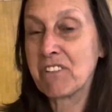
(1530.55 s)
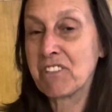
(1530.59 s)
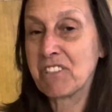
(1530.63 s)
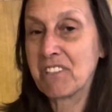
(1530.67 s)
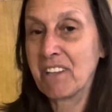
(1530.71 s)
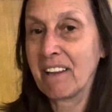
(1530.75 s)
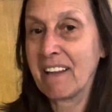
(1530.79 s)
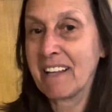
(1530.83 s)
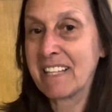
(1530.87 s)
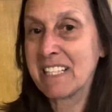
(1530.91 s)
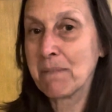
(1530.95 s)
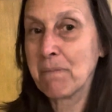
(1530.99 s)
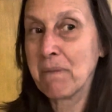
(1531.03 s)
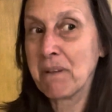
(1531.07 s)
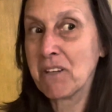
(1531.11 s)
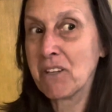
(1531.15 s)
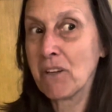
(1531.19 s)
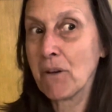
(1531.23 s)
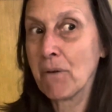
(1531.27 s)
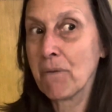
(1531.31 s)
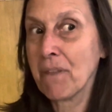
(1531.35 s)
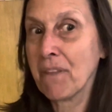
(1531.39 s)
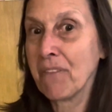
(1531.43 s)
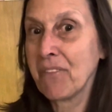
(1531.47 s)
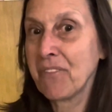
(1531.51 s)
it lets me know
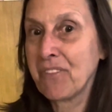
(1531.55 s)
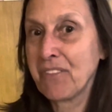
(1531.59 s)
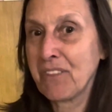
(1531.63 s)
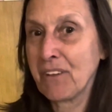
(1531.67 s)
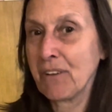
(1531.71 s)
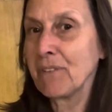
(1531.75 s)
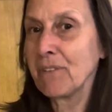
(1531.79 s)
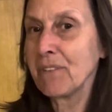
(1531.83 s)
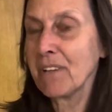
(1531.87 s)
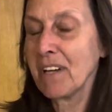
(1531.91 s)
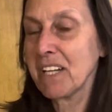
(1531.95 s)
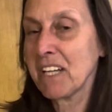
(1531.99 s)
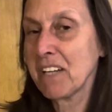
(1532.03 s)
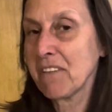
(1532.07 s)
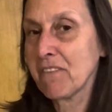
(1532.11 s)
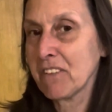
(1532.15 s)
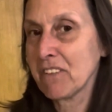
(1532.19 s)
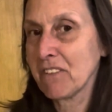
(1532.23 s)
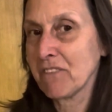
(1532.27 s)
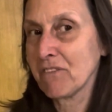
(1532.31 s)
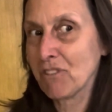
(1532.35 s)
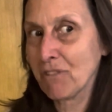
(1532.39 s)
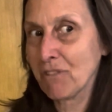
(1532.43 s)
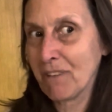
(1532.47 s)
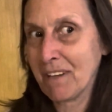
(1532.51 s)
that they're not
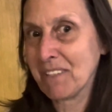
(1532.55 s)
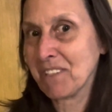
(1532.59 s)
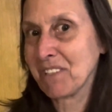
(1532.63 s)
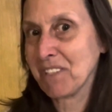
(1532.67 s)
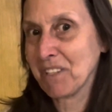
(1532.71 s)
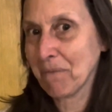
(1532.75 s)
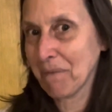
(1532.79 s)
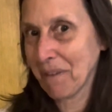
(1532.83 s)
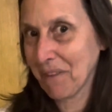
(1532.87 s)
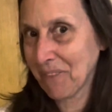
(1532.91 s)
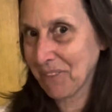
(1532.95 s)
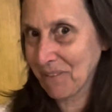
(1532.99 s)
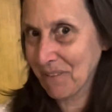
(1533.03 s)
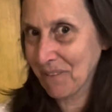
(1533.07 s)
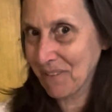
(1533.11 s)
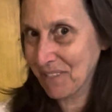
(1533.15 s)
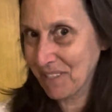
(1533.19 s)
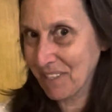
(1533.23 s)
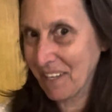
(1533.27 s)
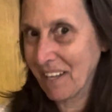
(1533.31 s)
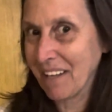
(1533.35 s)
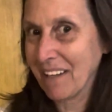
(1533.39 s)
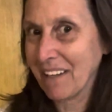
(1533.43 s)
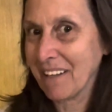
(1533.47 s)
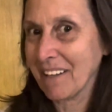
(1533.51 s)
even trusting what they're
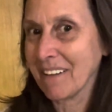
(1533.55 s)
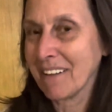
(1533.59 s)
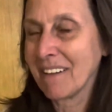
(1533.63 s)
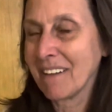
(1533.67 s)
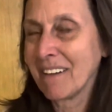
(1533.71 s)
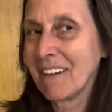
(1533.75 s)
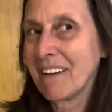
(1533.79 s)
saying,